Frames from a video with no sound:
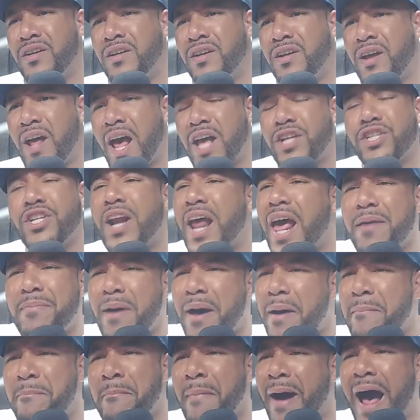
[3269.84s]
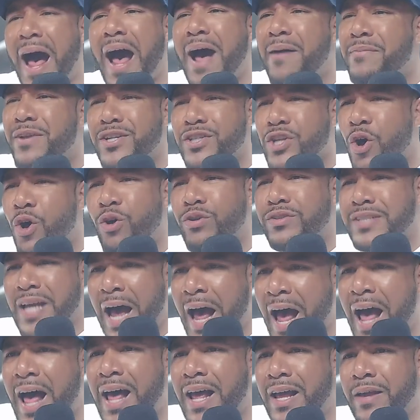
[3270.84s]
I should have had my mom this whole
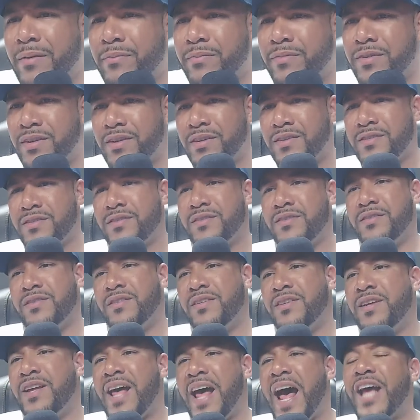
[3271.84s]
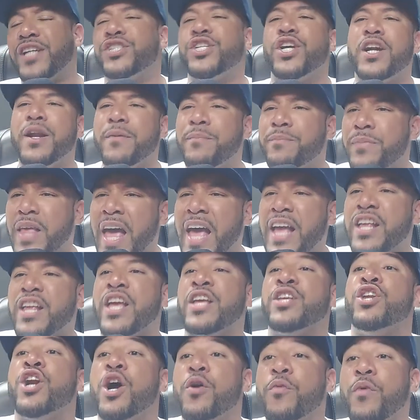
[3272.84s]
time. Right. I should have.
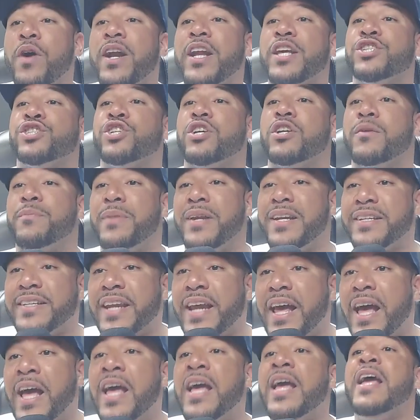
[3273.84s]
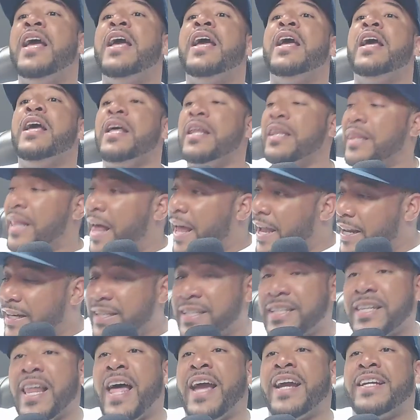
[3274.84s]
You know what? It should have been
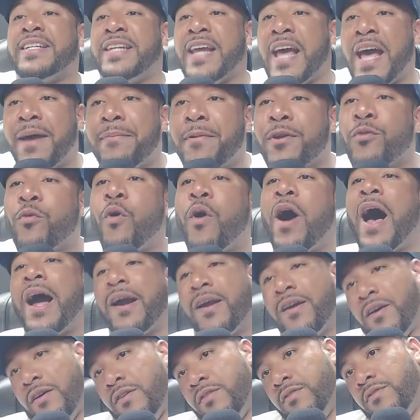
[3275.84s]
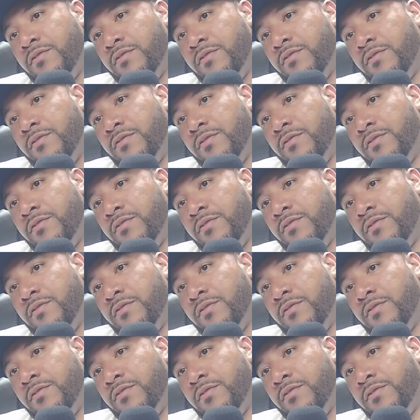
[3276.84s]
like Deb and Waka.